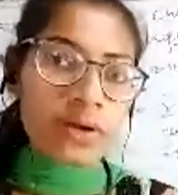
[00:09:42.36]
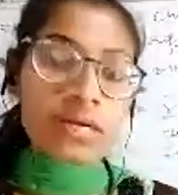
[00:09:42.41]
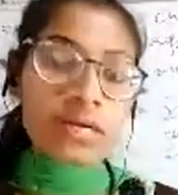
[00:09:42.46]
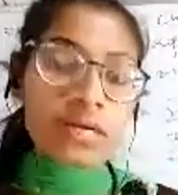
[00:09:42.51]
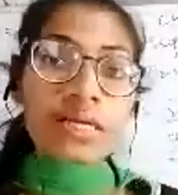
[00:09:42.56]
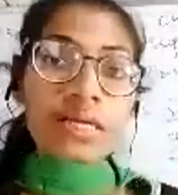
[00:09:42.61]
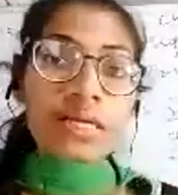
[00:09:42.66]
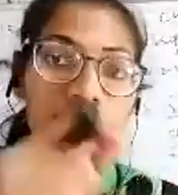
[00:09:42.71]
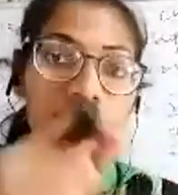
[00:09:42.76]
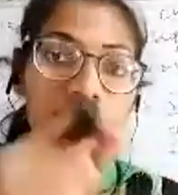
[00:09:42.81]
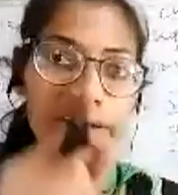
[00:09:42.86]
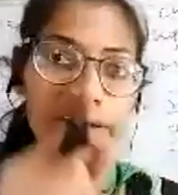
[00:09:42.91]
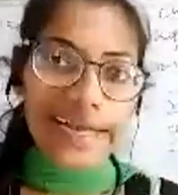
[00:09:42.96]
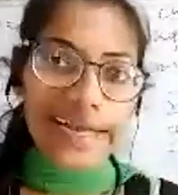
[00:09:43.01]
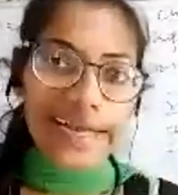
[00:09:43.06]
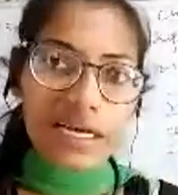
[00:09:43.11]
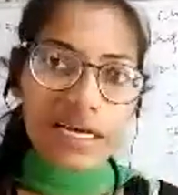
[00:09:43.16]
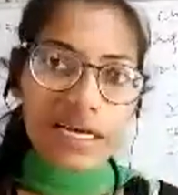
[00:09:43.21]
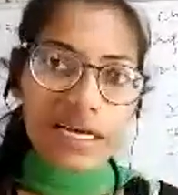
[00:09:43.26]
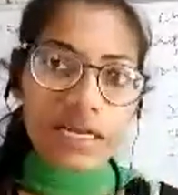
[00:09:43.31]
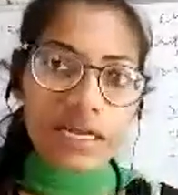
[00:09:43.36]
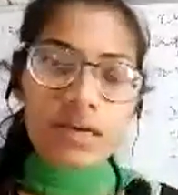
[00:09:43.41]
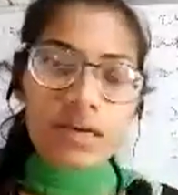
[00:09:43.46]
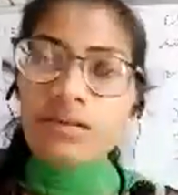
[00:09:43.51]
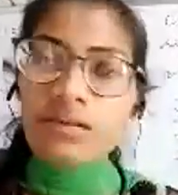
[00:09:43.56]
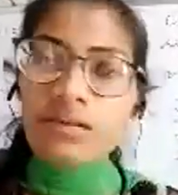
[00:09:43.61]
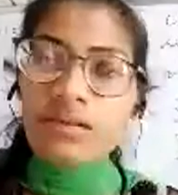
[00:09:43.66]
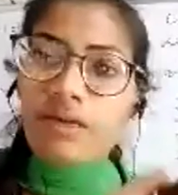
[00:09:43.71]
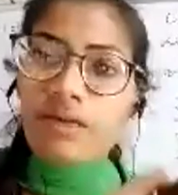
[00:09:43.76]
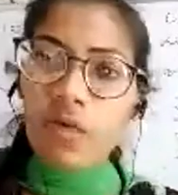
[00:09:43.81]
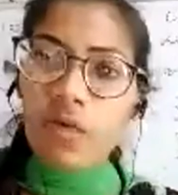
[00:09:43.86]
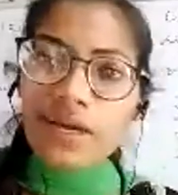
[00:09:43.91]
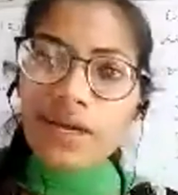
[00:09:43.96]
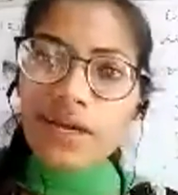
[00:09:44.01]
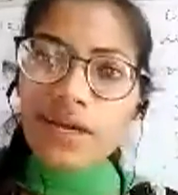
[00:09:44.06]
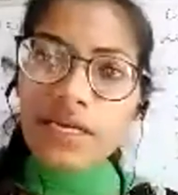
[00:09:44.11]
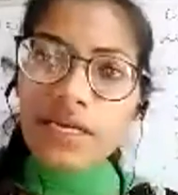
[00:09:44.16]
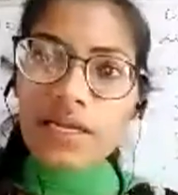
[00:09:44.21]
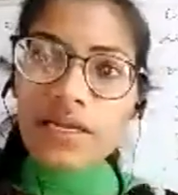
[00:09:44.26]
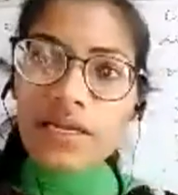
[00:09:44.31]
red color, the violet
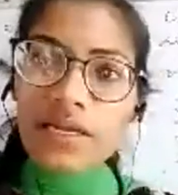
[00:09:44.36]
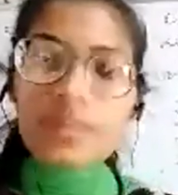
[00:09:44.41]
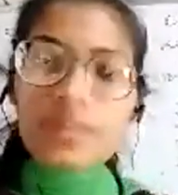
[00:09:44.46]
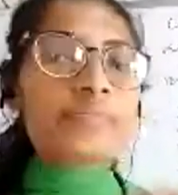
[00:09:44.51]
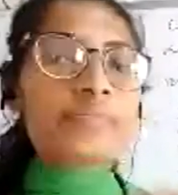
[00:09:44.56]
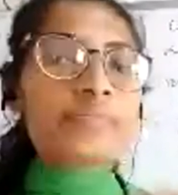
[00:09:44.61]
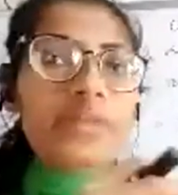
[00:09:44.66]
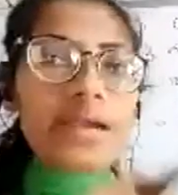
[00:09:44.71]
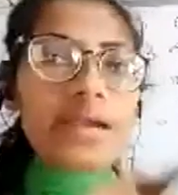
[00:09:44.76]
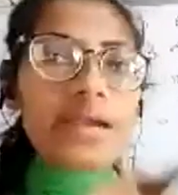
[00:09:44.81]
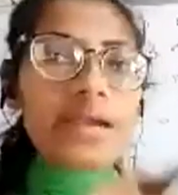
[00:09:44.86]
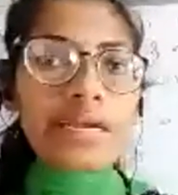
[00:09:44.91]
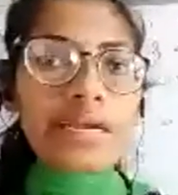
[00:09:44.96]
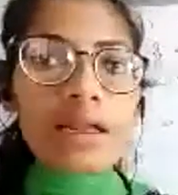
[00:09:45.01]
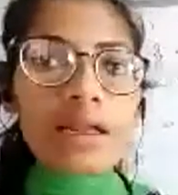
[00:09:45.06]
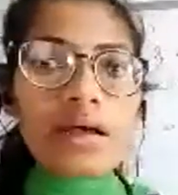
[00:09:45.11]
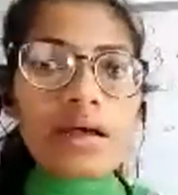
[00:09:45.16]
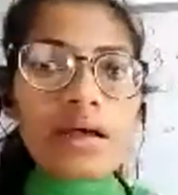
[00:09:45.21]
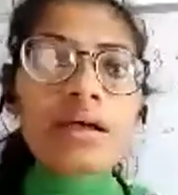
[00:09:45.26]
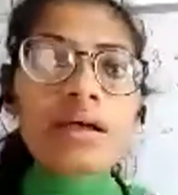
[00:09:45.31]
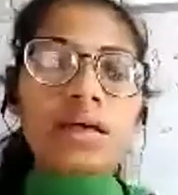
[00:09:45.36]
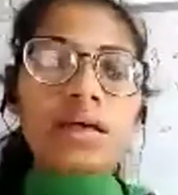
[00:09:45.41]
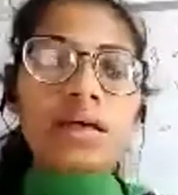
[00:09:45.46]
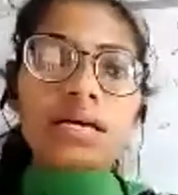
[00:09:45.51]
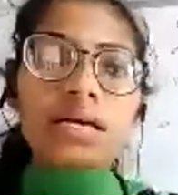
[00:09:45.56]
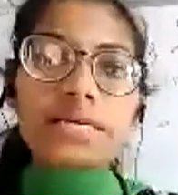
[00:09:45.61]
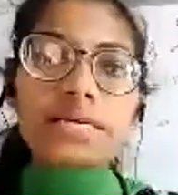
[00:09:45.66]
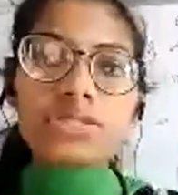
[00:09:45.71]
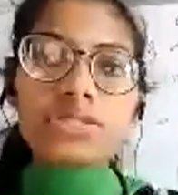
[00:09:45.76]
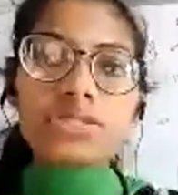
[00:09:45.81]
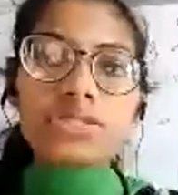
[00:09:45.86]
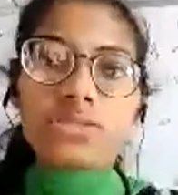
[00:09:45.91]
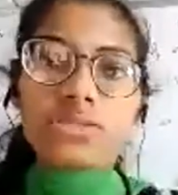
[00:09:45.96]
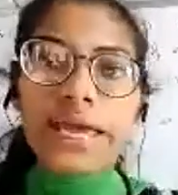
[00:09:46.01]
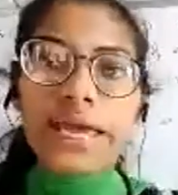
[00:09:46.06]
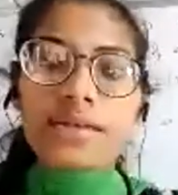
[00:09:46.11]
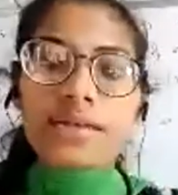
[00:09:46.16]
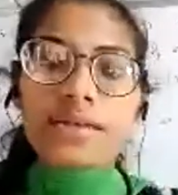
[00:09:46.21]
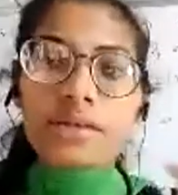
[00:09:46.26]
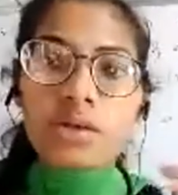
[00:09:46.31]
color. The red color is at
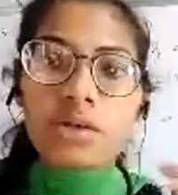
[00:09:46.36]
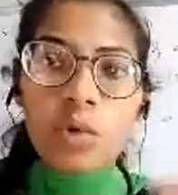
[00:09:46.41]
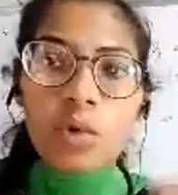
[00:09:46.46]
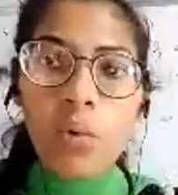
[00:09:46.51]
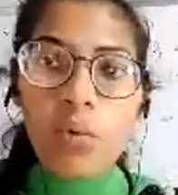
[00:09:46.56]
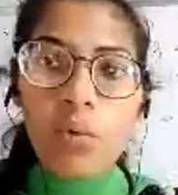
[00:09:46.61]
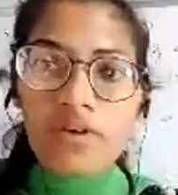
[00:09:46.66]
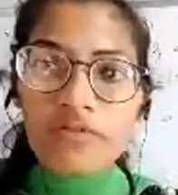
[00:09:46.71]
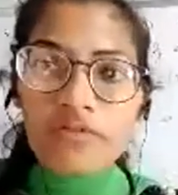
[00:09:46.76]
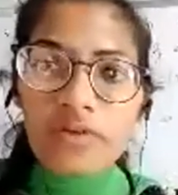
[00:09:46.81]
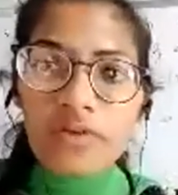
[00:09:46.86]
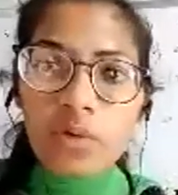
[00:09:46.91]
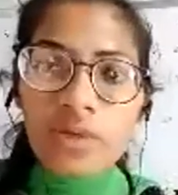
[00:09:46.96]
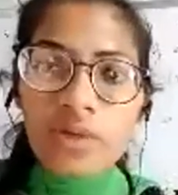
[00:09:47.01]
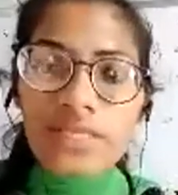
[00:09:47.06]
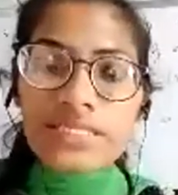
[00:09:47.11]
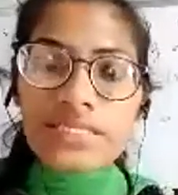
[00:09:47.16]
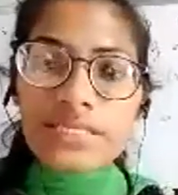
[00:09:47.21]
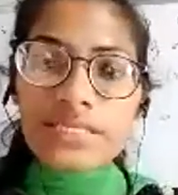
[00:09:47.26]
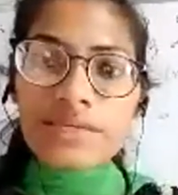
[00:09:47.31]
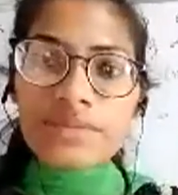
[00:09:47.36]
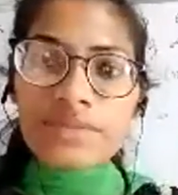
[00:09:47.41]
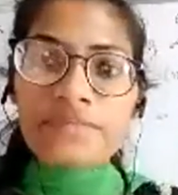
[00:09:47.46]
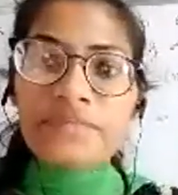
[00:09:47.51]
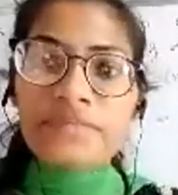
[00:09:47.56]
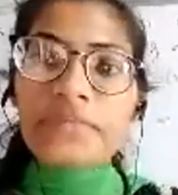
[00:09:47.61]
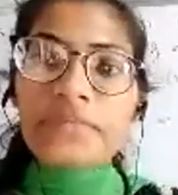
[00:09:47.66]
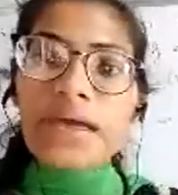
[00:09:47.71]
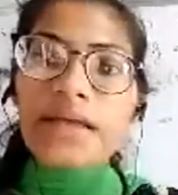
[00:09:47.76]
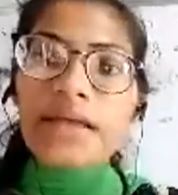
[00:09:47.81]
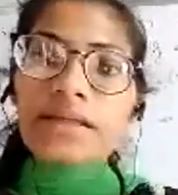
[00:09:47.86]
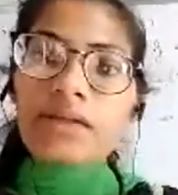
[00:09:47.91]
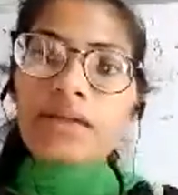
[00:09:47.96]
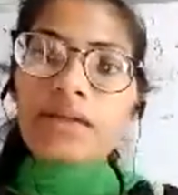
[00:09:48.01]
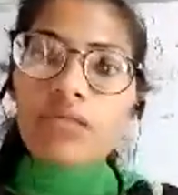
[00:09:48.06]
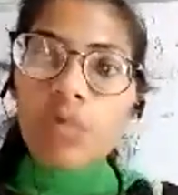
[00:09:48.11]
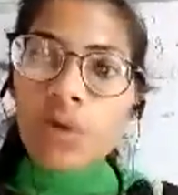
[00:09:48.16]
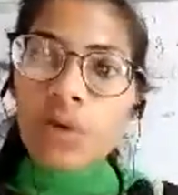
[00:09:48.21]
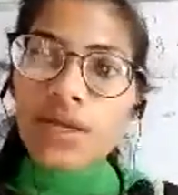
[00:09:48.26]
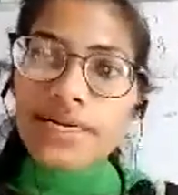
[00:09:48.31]
the lower frequency and the
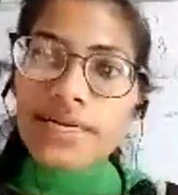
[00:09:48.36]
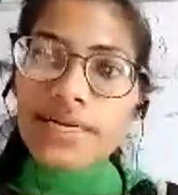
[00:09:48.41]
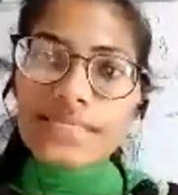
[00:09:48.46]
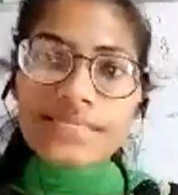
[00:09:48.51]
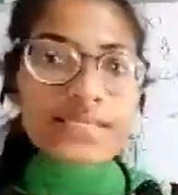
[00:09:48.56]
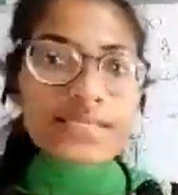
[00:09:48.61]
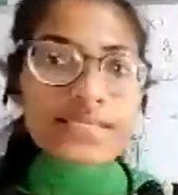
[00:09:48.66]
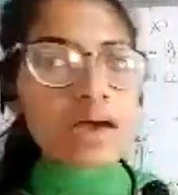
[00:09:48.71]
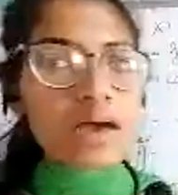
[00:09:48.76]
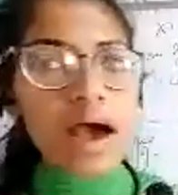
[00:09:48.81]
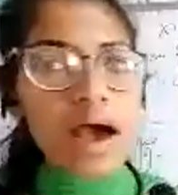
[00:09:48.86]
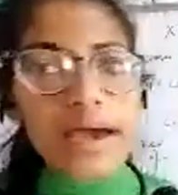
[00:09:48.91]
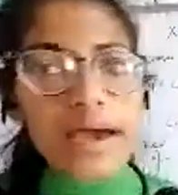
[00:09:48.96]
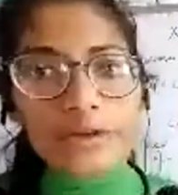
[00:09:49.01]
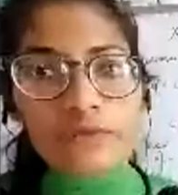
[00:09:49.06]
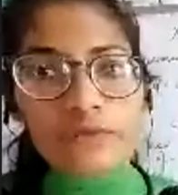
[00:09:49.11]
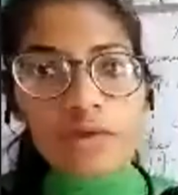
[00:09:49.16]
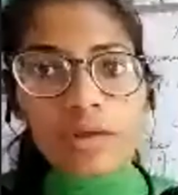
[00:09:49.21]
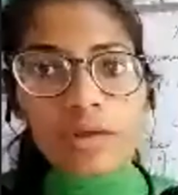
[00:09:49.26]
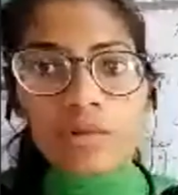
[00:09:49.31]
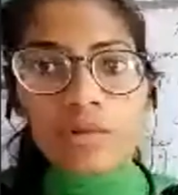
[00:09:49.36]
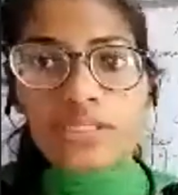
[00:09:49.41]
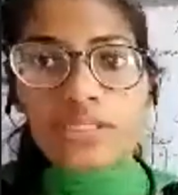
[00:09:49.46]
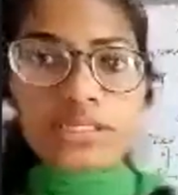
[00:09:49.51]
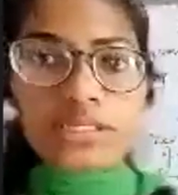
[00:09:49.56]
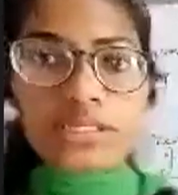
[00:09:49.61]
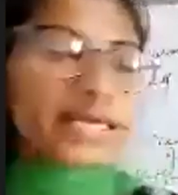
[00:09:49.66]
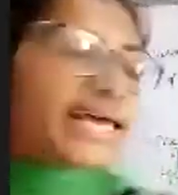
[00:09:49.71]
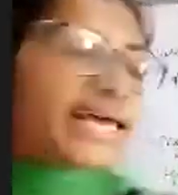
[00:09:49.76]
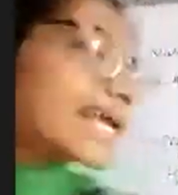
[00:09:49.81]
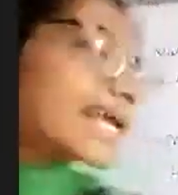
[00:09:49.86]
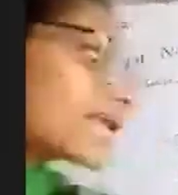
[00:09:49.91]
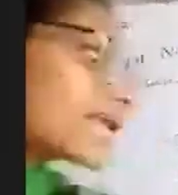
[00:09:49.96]
violet is at higher frequency. And